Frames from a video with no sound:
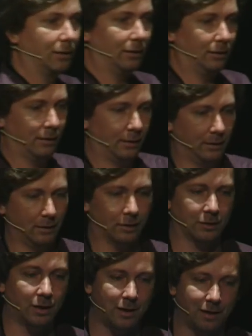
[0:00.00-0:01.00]
in, in
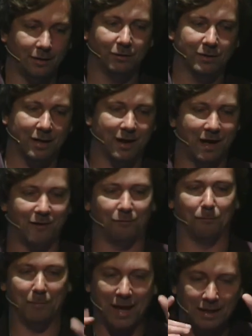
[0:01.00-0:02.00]
other hand, you can have
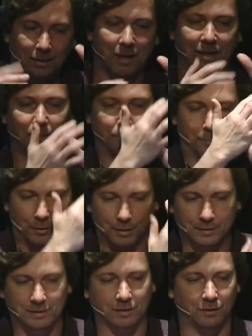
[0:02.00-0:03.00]
many many
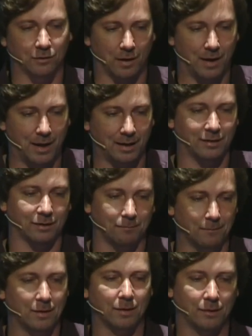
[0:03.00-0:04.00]
points in your hand and
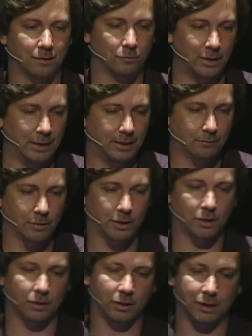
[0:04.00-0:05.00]
really
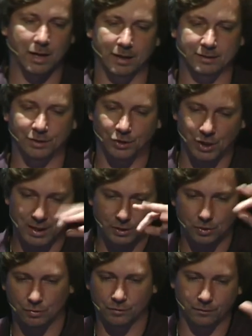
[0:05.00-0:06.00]
recognize
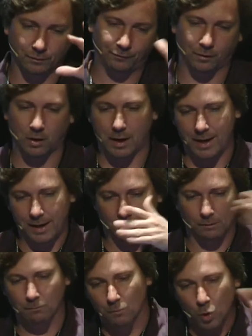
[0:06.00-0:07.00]
gestures with your hand
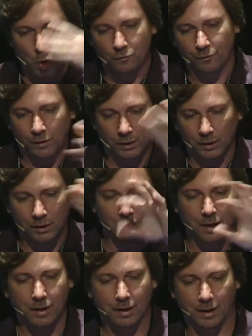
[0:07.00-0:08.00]
moving
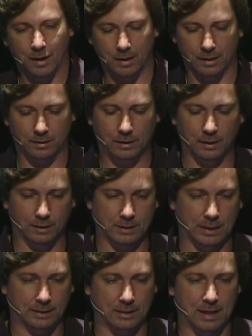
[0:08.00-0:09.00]
and things
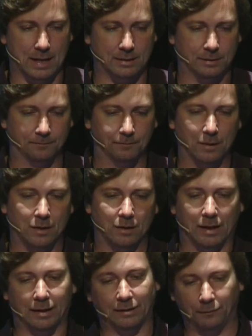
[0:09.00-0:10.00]
like that.
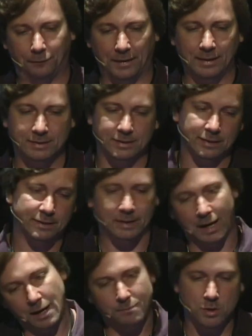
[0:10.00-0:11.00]
And the face, the
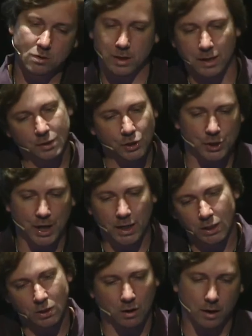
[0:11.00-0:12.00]
same, you can
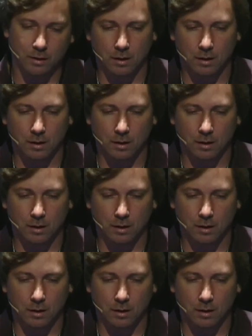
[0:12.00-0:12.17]
shake your